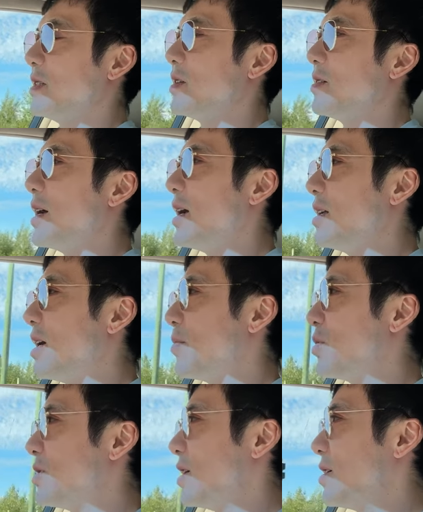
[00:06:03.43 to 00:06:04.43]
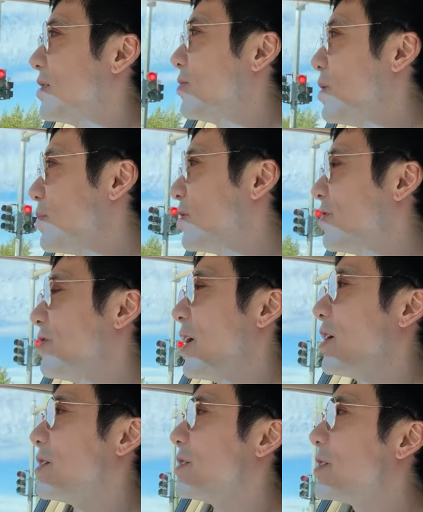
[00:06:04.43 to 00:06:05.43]
You know, 99% of people
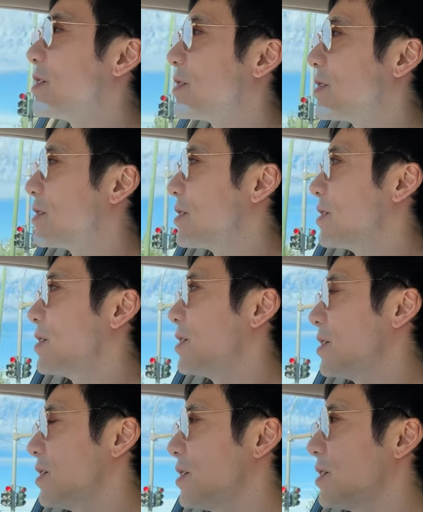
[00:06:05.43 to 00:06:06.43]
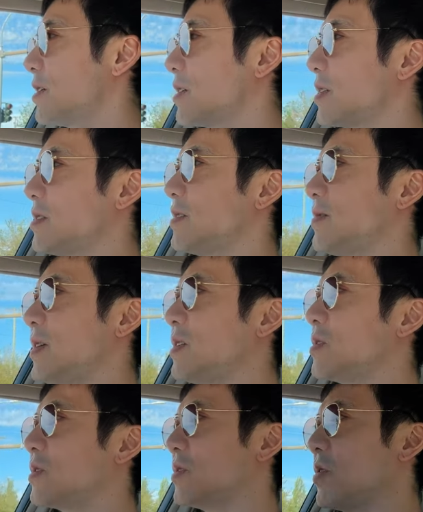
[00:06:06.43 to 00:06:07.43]
fail because they
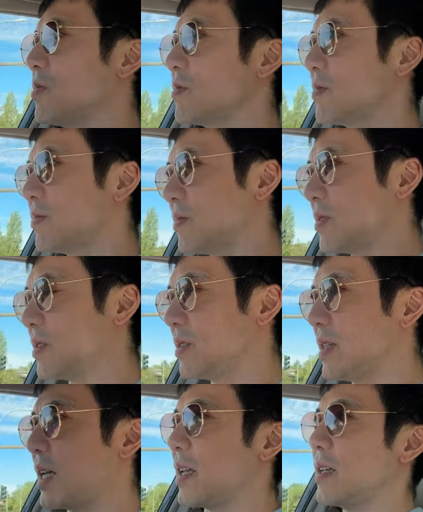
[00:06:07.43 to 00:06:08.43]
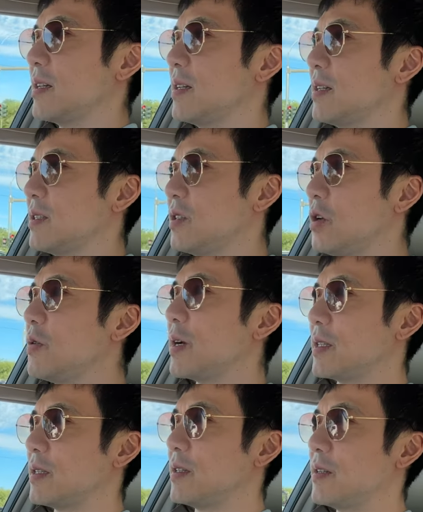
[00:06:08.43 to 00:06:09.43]
just don't stick to
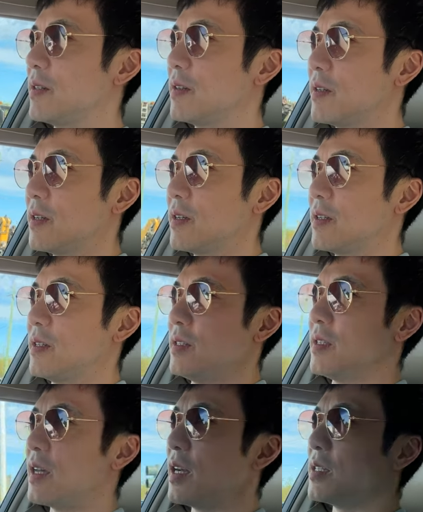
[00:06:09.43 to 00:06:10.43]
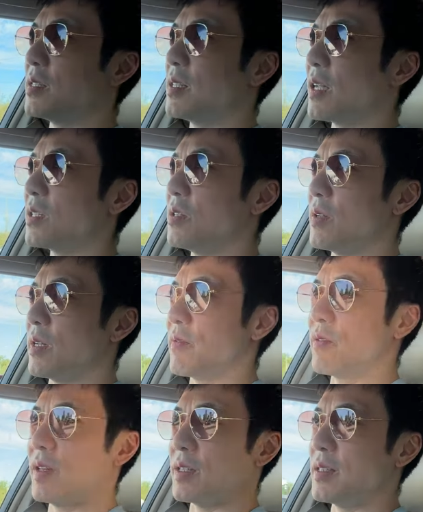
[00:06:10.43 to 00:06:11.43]
it. You gotta stick to it
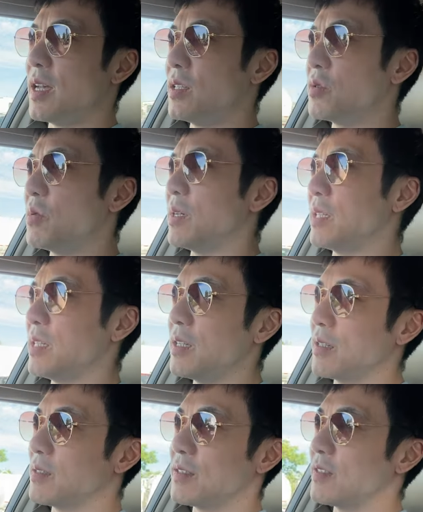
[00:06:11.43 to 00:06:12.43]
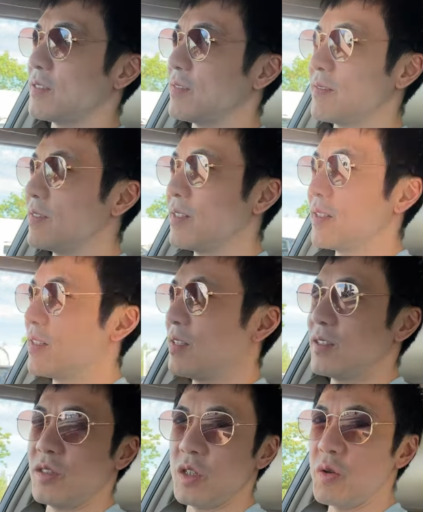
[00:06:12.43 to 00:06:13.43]
for like 10, 20 years.
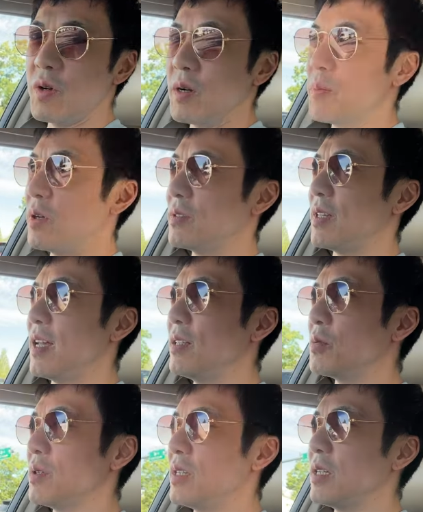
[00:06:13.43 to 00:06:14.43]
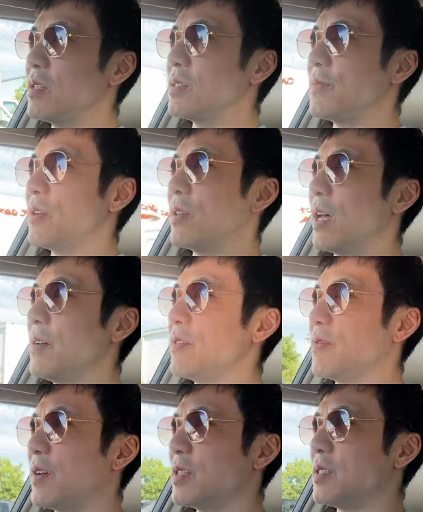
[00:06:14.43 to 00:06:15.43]
Do you wanna put 10, 20 years of your life
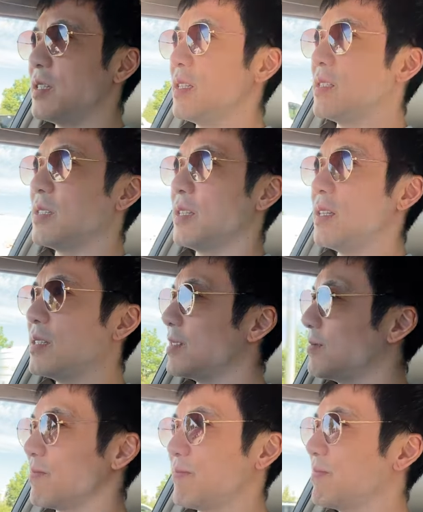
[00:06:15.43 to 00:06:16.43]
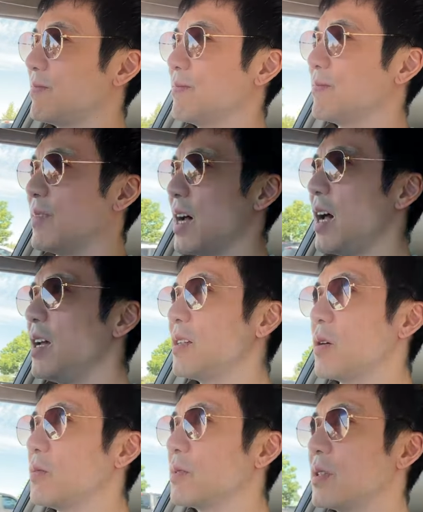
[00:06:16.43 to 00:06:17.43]
invested into this? I
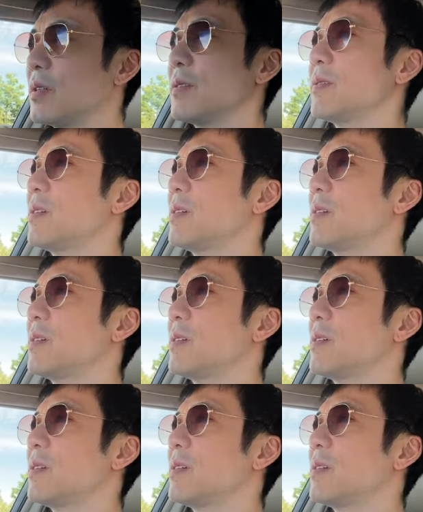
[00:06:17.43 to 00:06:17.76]
don't.